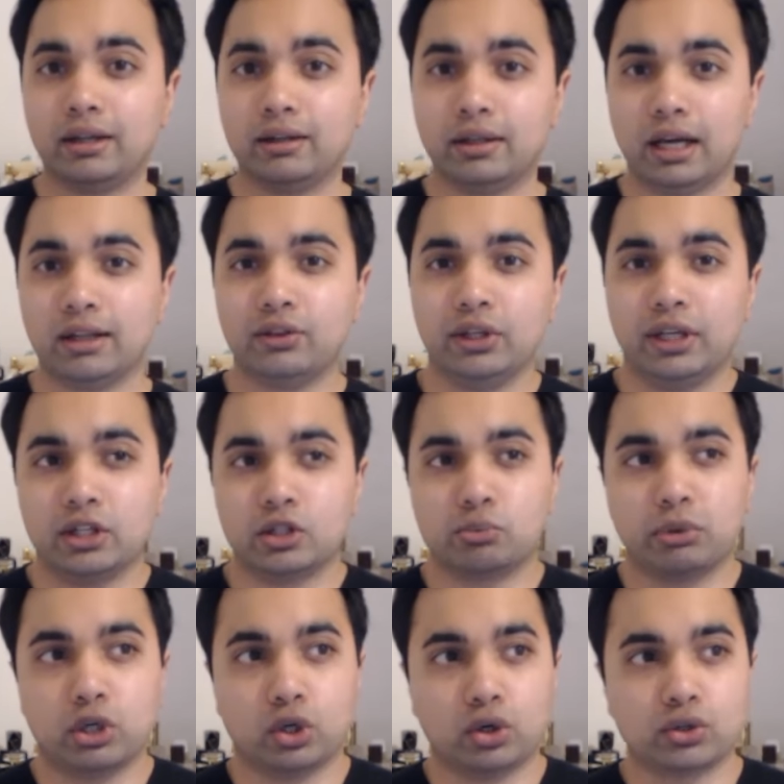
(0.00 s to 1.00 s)
And I think
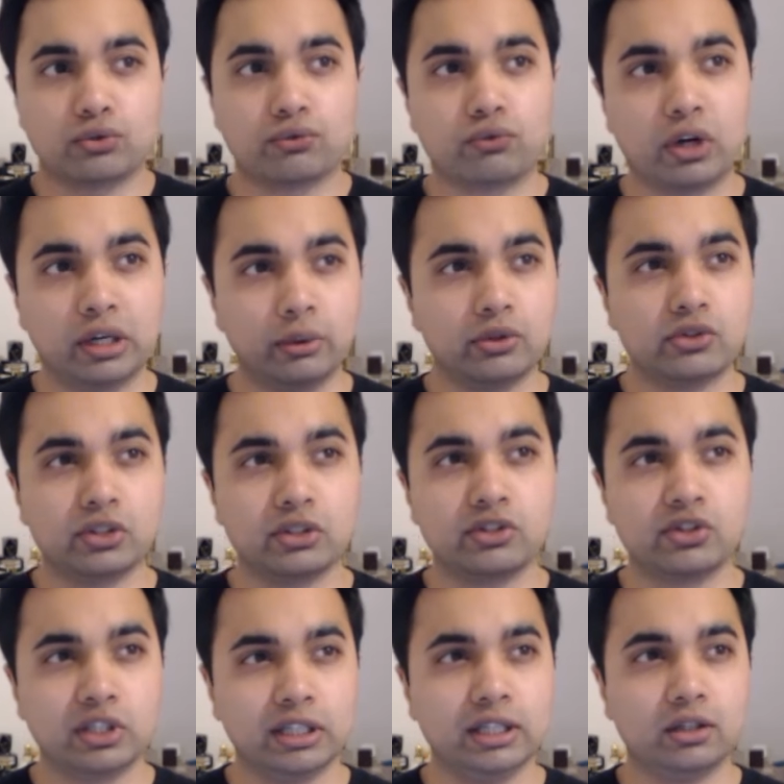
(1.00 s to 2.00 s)
it's because fragrance
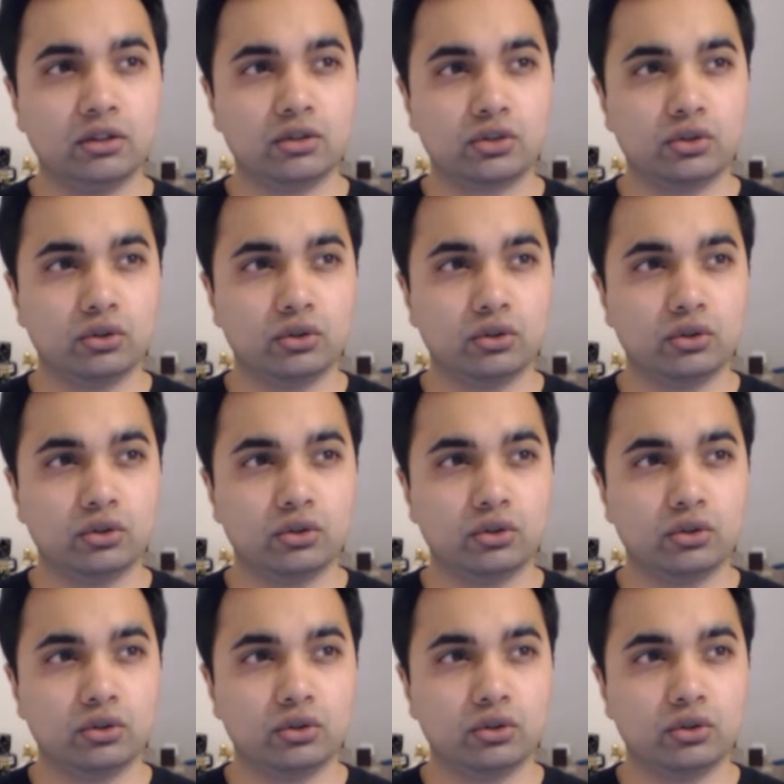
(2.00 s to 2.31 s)
is seen